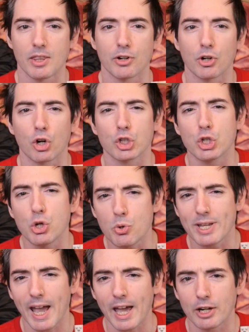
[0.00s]
There are 2
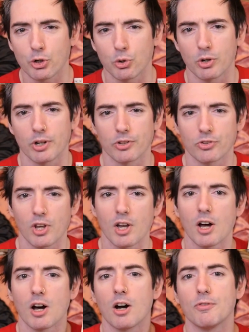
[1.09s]
categories
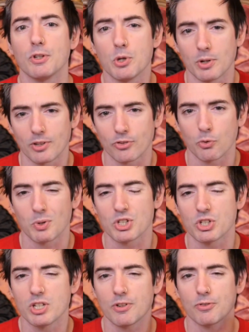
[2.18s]
of units
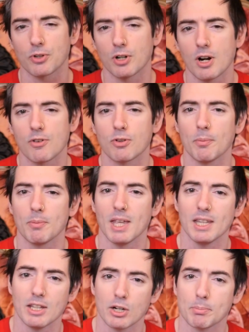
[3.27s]
which differ
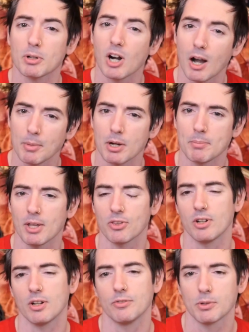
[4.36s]
in their primary method of